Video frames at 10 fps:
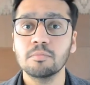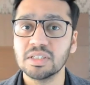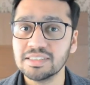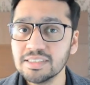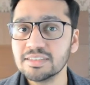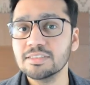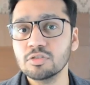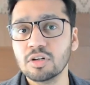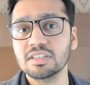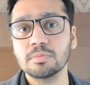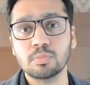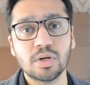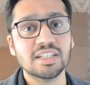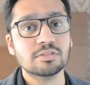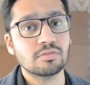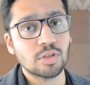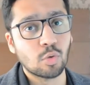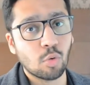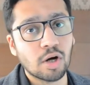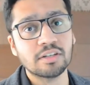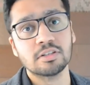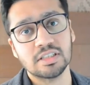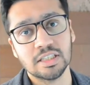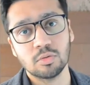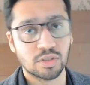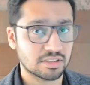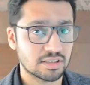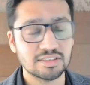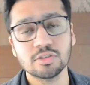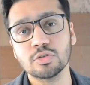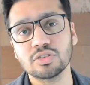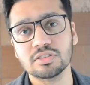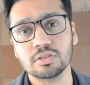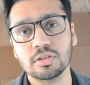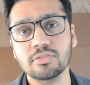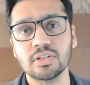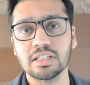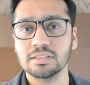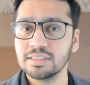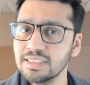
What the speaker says: But this is not the price of the quantity what other institutions are offering.